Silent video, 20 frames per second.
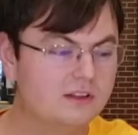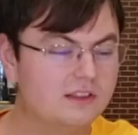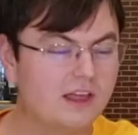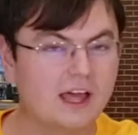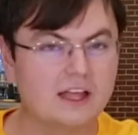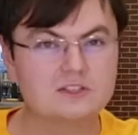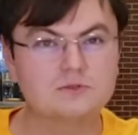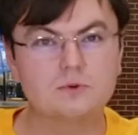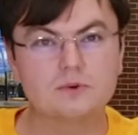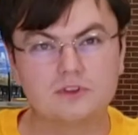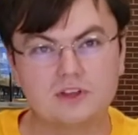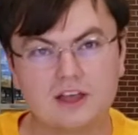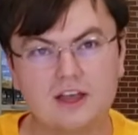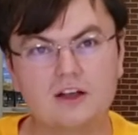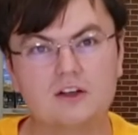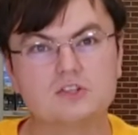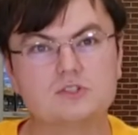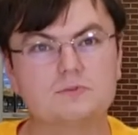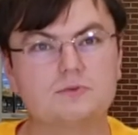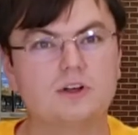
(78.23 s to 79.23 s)
That's where the
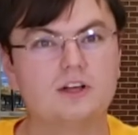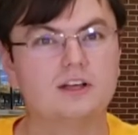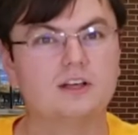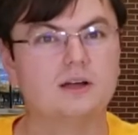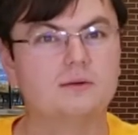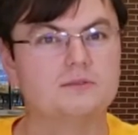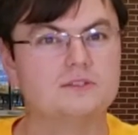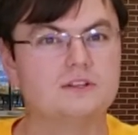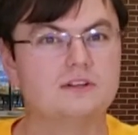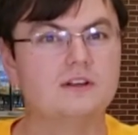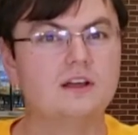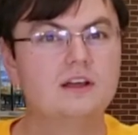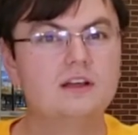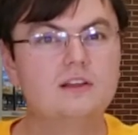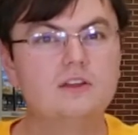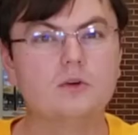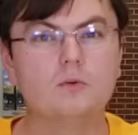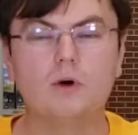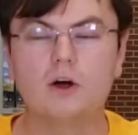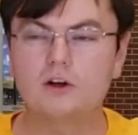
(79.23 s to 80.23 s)
hairspray comes in.
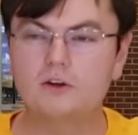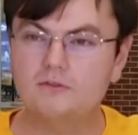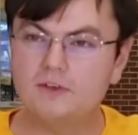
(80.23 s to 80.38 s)
The water